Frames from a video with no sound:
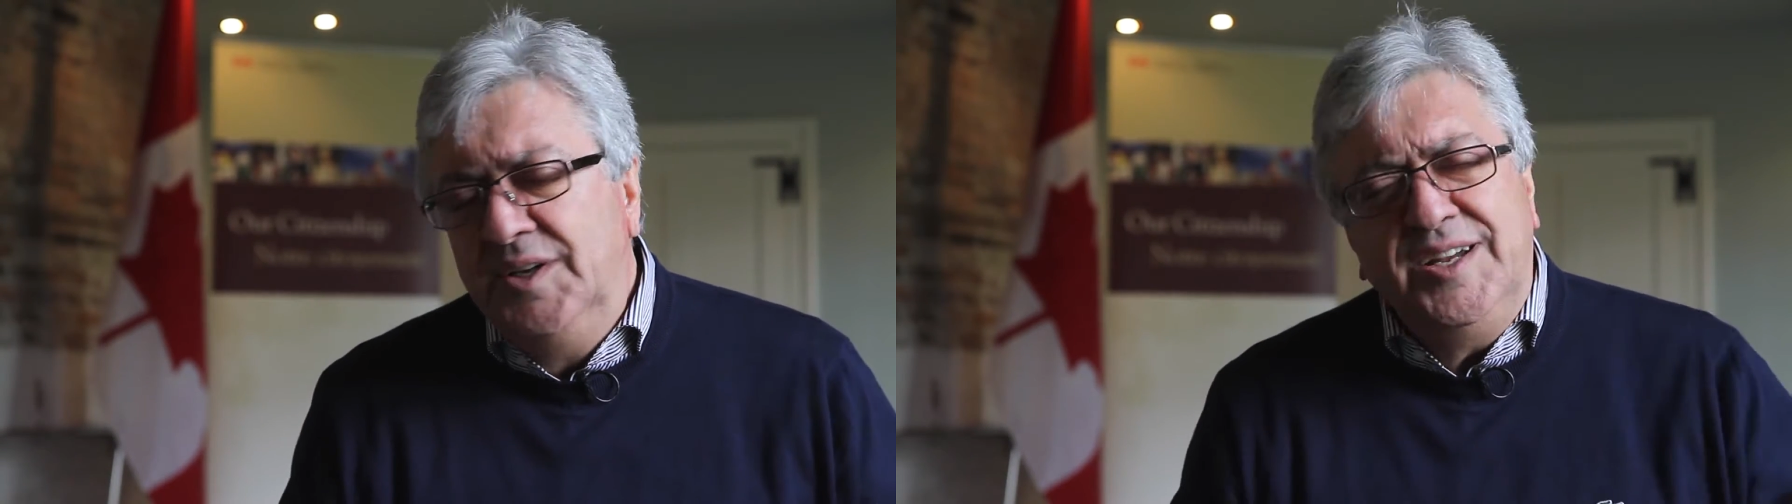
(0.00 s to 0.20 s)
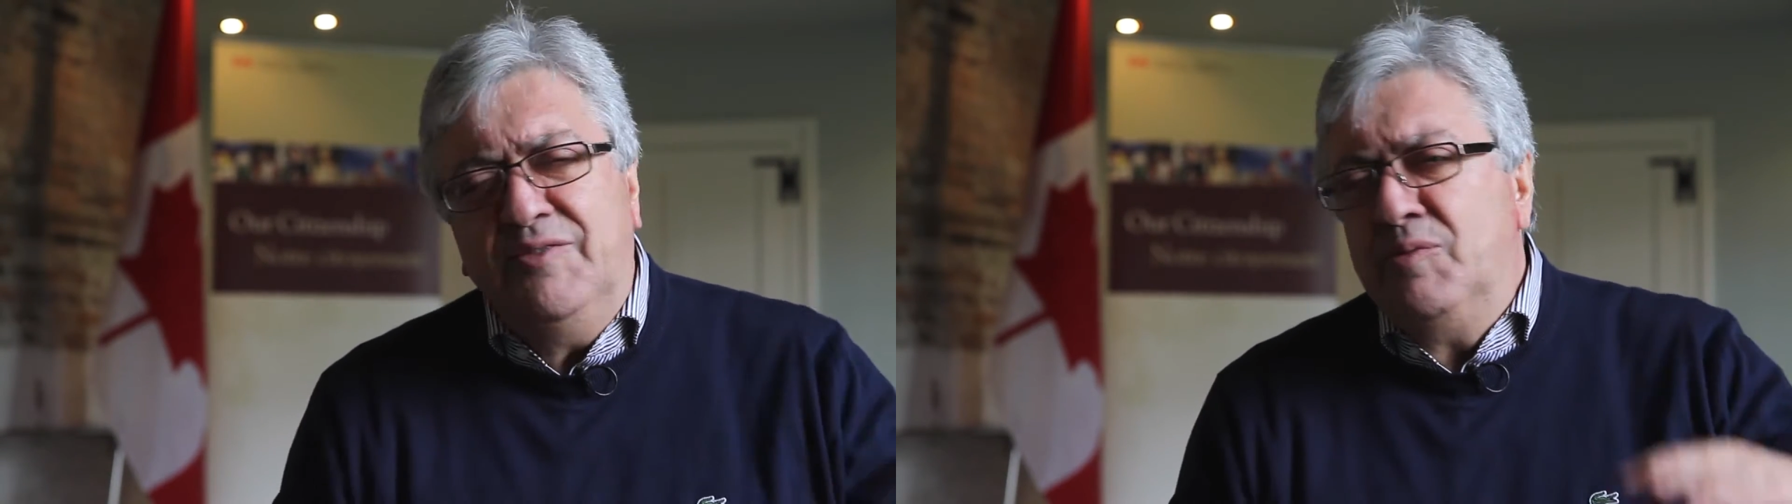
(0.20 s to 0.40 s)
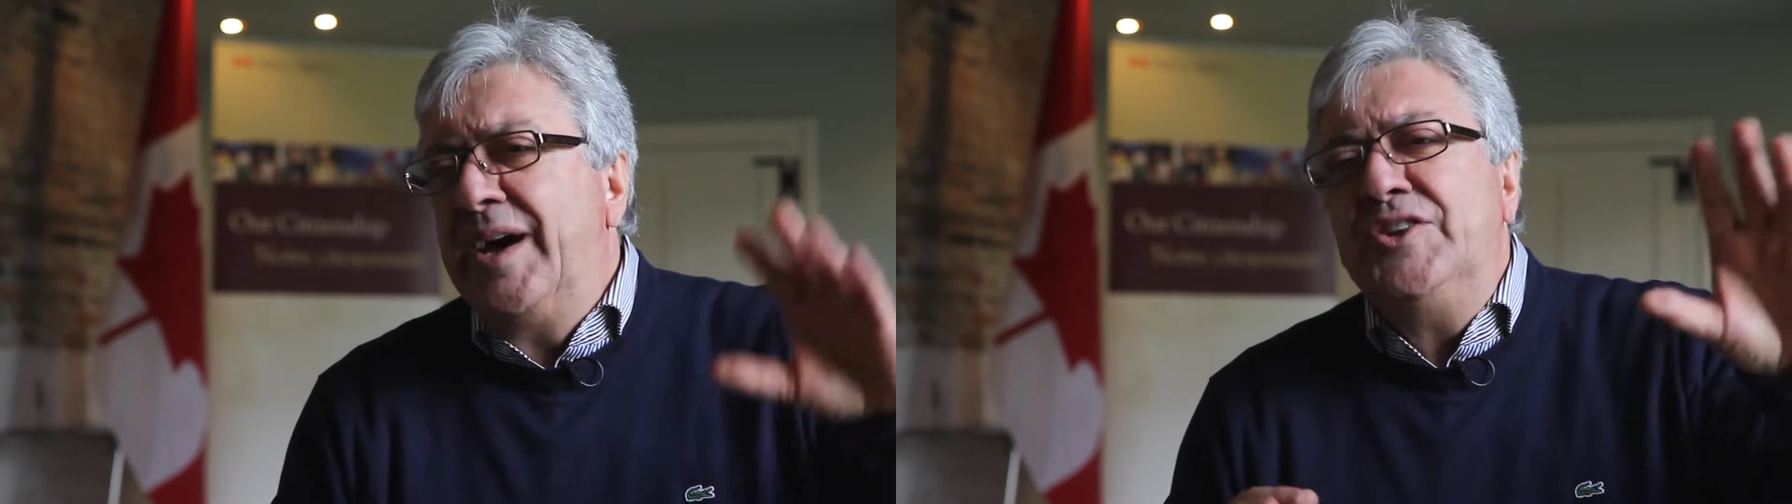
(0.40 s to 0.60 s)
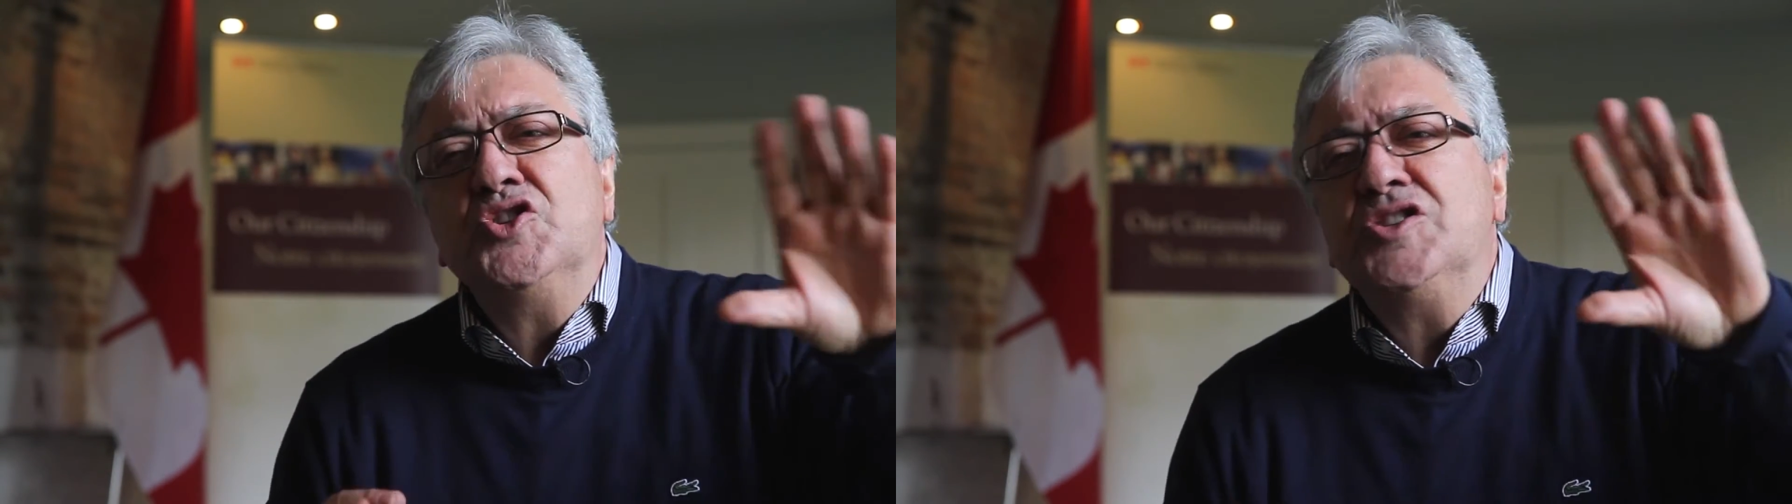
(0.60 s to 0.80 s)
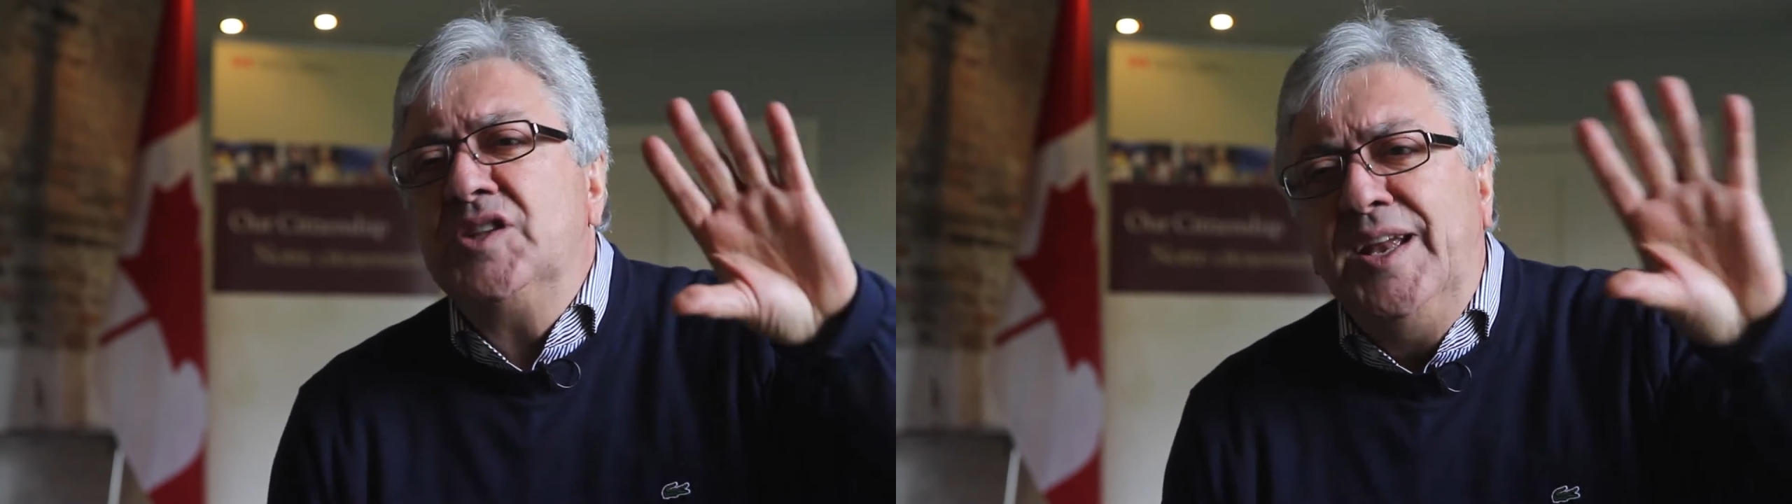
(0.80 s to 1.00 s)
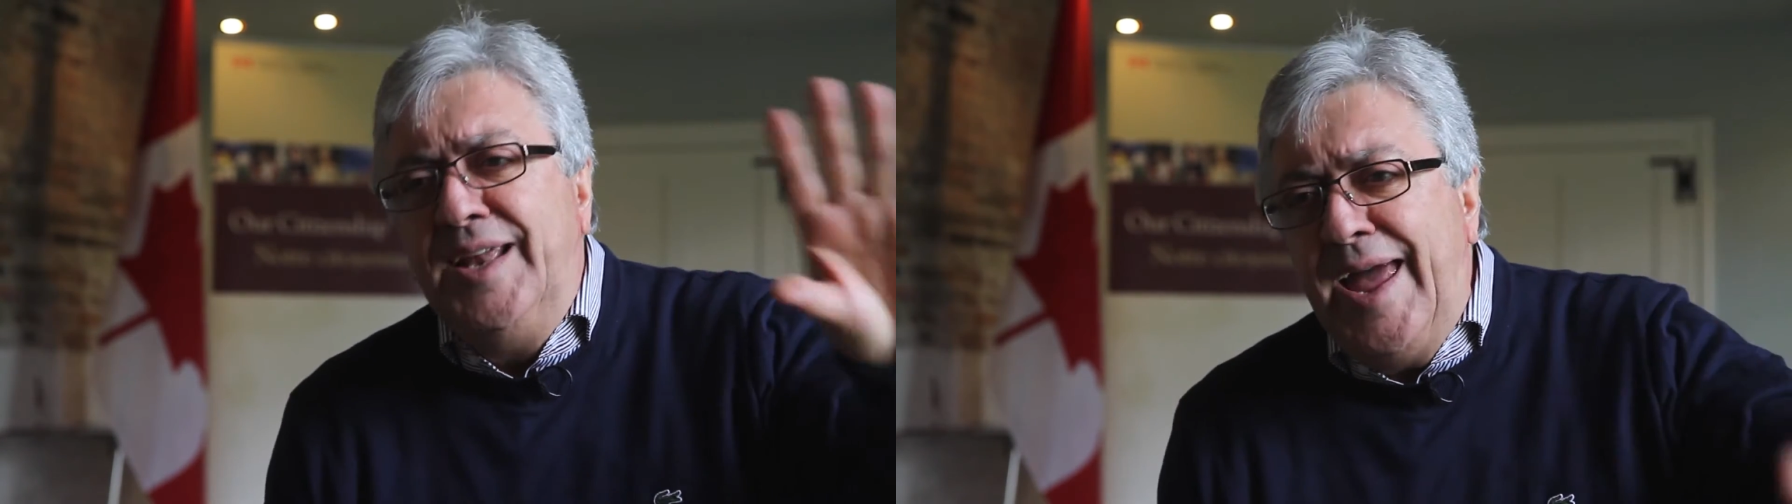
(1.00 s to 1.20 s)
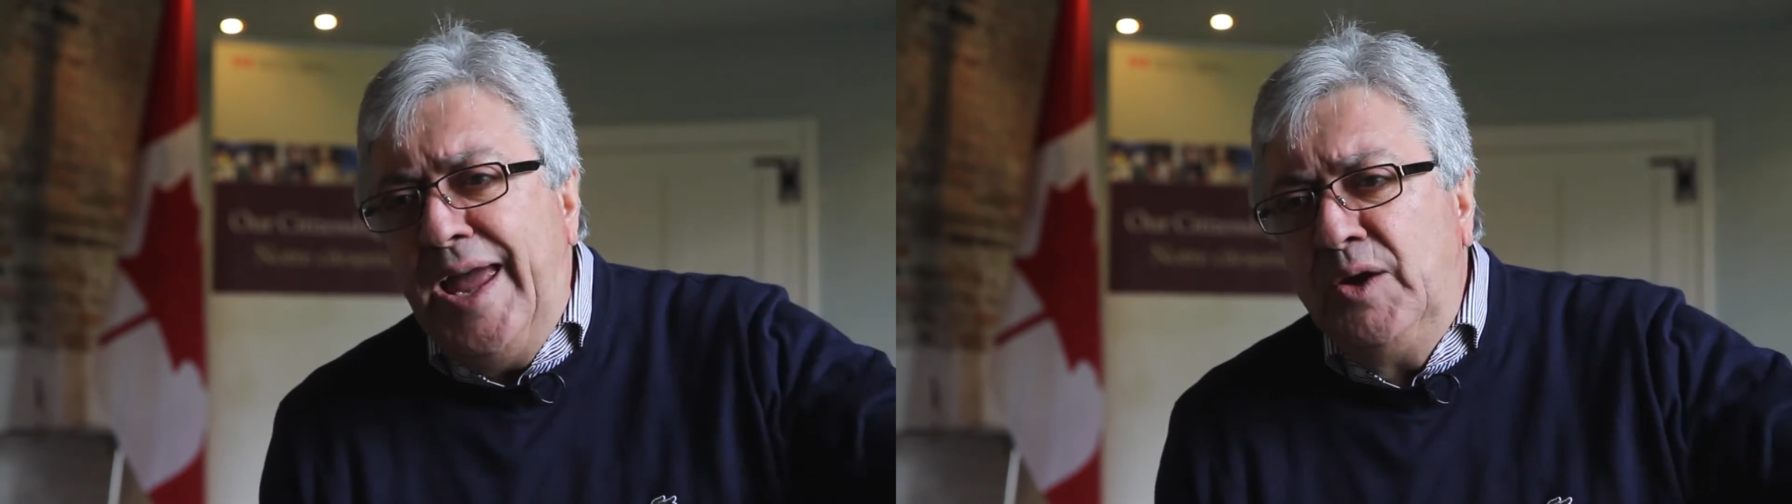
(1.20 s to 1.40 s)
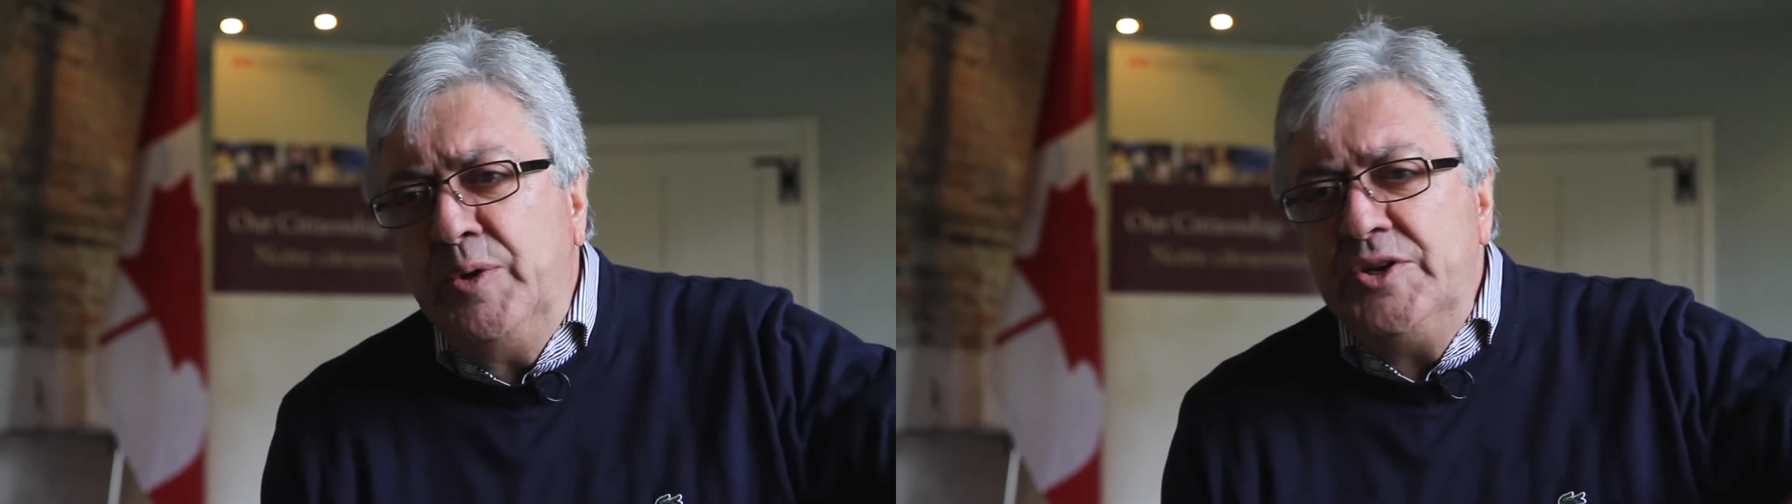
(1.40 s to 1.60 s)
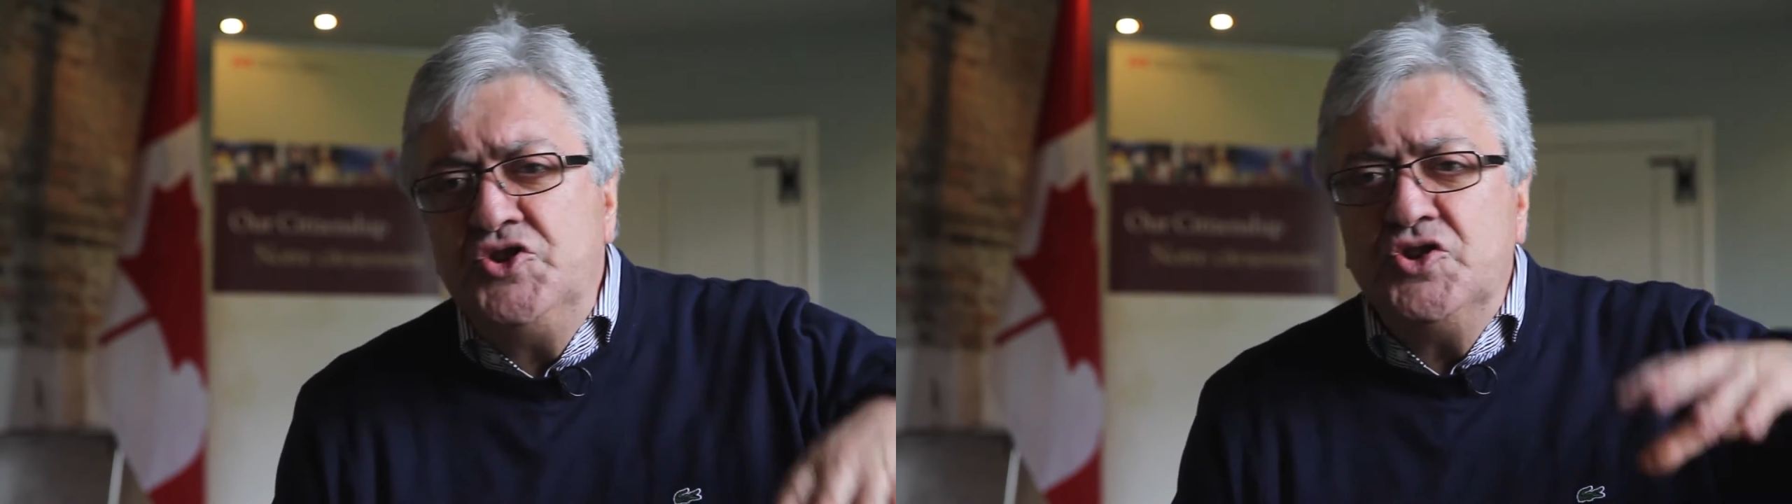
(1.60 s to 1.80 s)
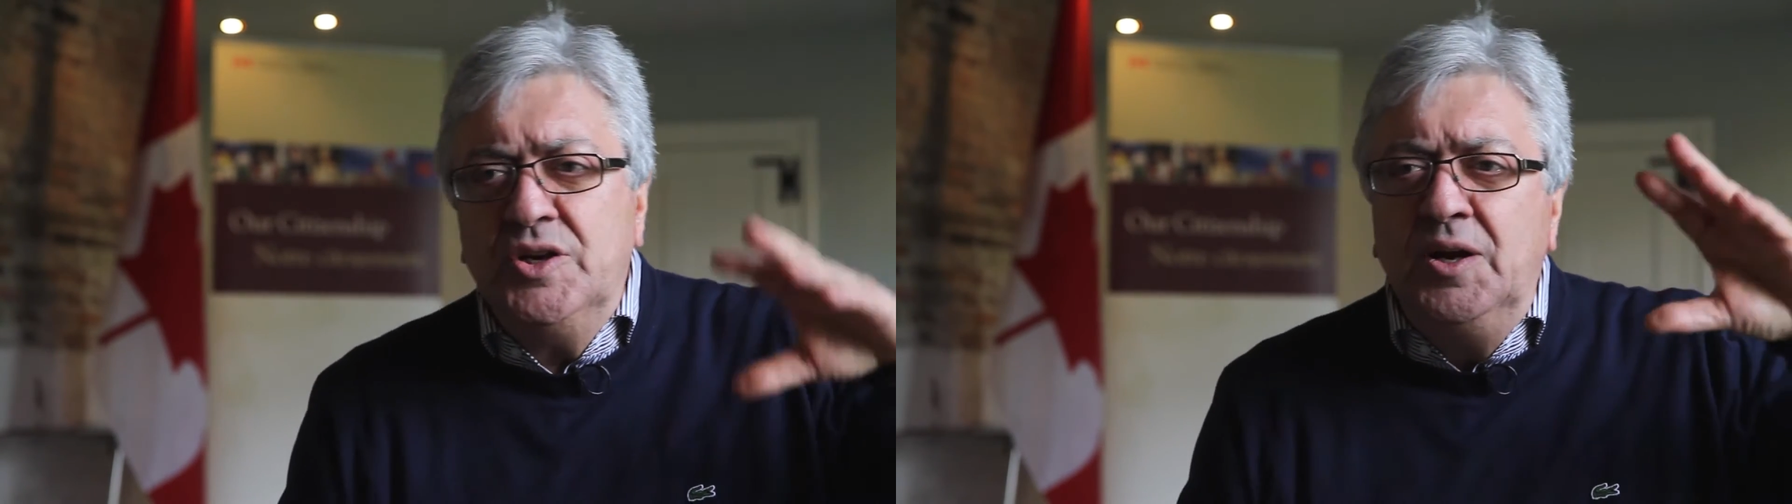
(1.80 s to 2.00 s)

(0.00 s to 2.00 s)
Never mind just the language